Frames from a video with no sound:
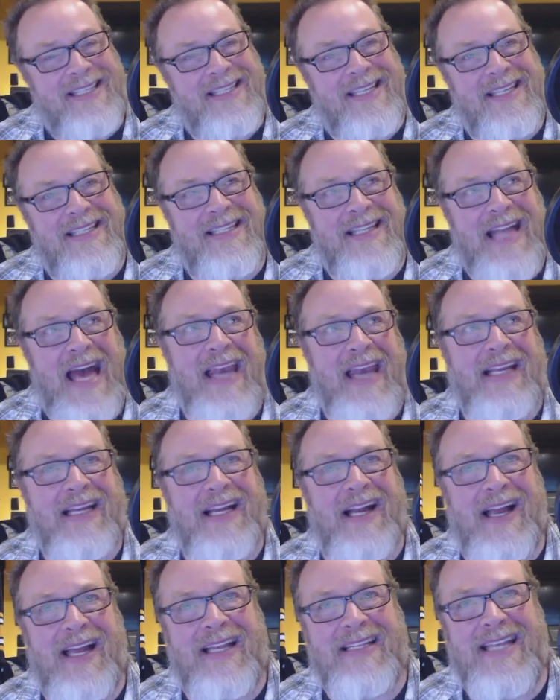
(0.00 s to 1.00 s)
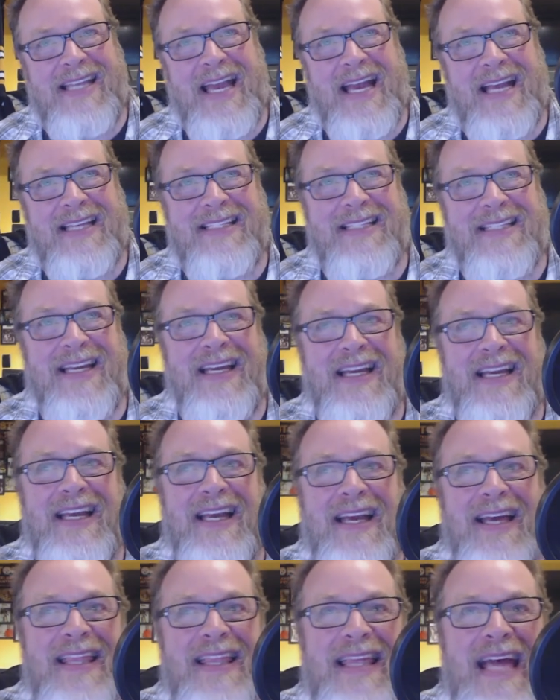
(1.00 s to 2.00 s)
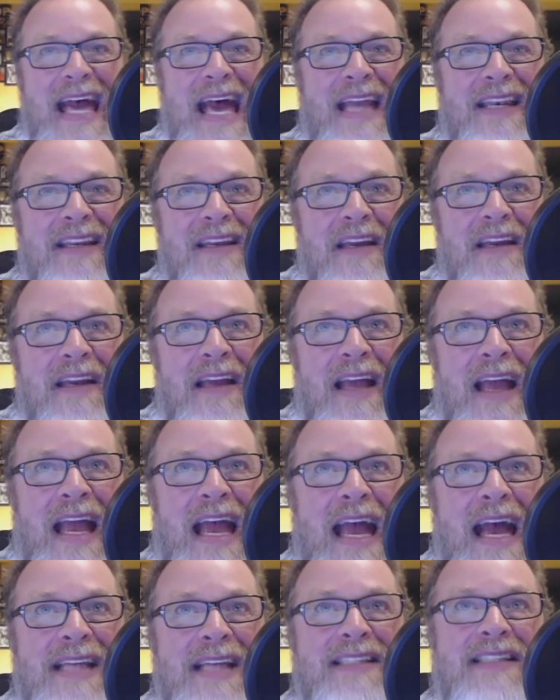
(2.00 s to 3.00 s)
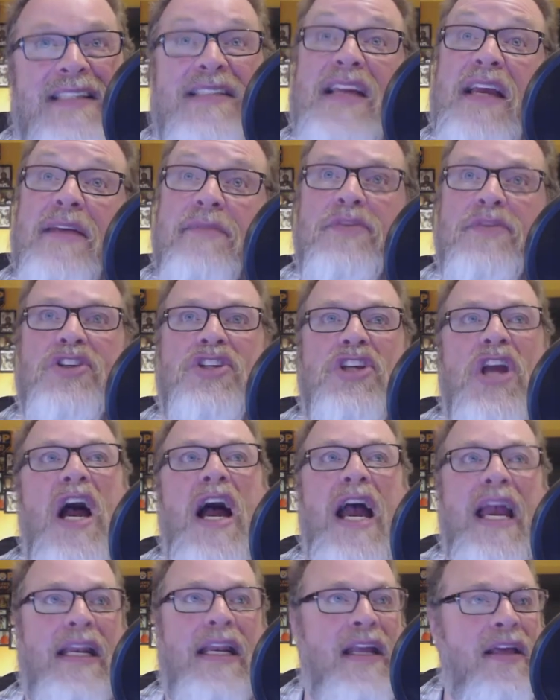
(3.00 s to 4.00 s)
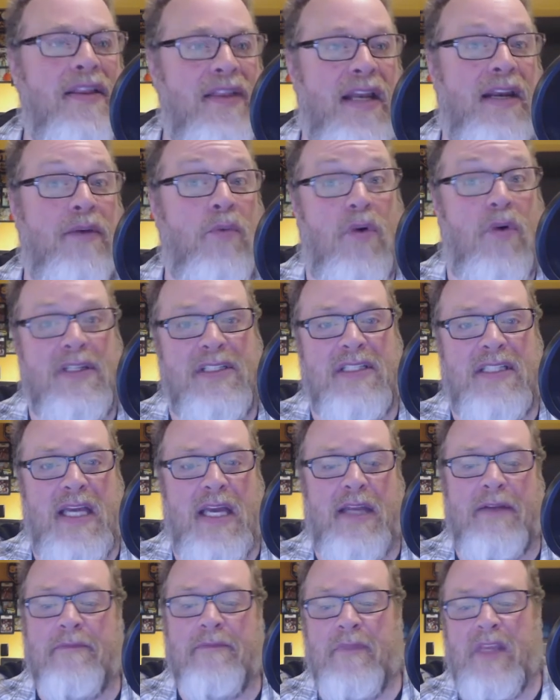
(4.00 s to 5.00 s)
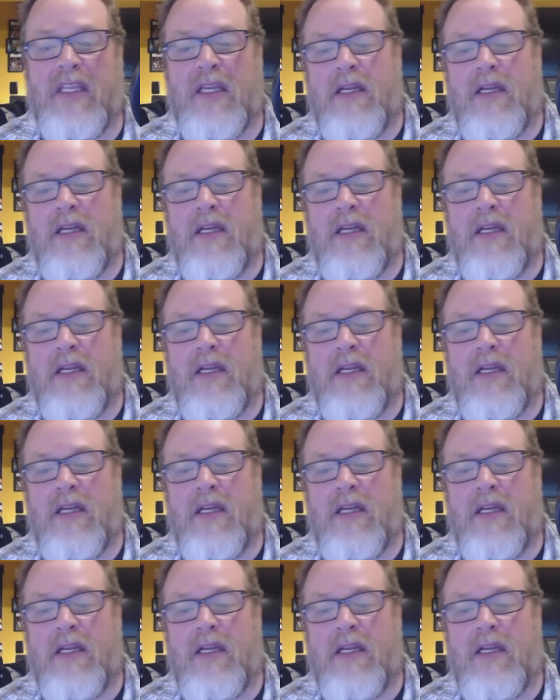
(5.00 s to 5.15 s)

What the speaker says: This is not a contest that has the same shine that it once did.